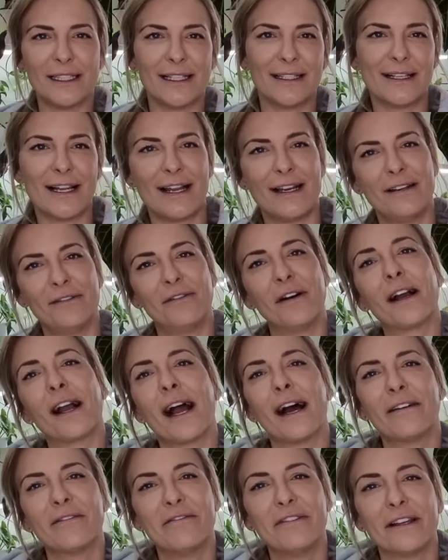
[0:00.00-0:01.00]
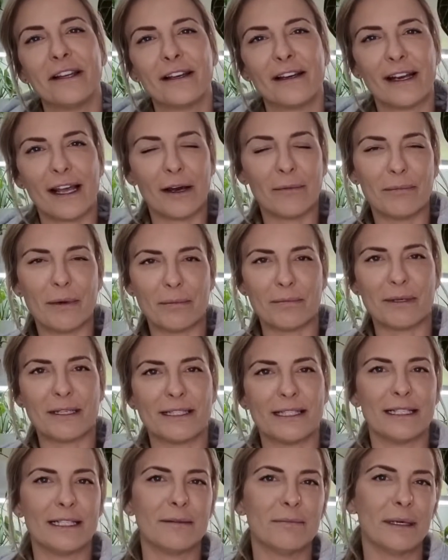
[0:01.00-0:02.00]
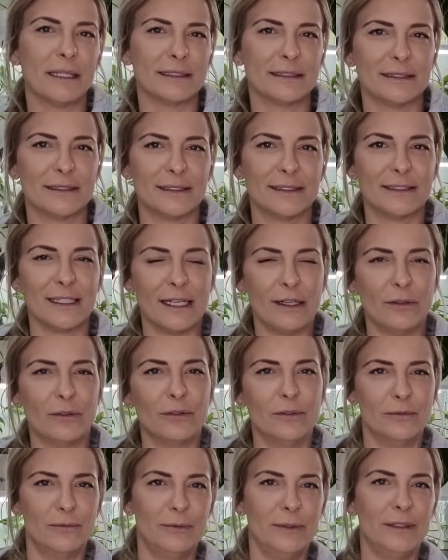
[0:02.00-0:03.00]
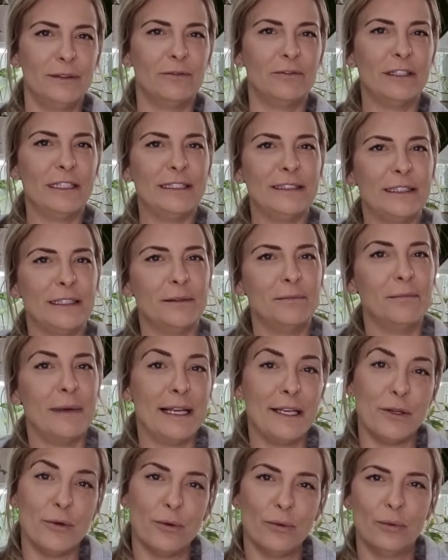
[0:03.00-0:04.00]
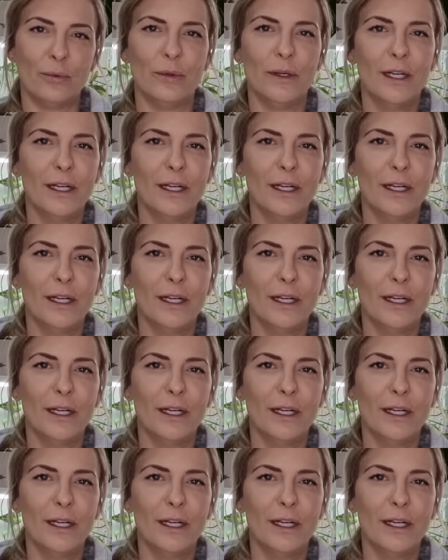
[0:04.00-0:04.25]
and then if I can't figure it out by pressing the buttons, I will read the menu.